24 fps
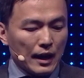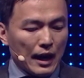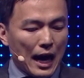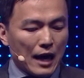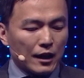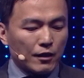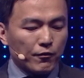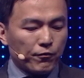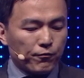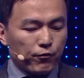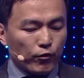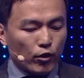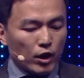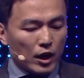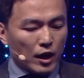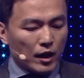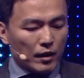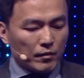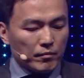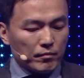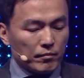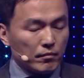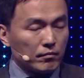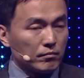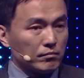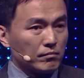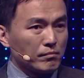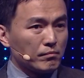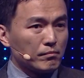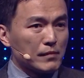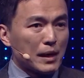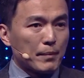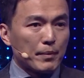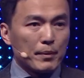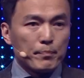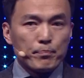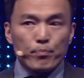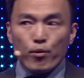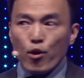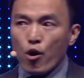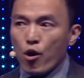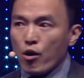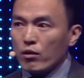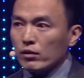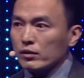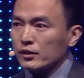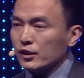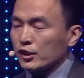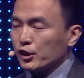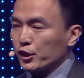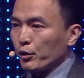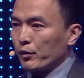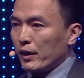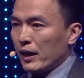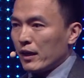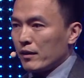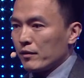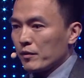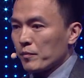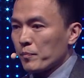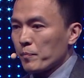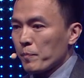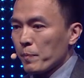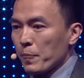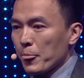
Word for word: And for maybe poor student,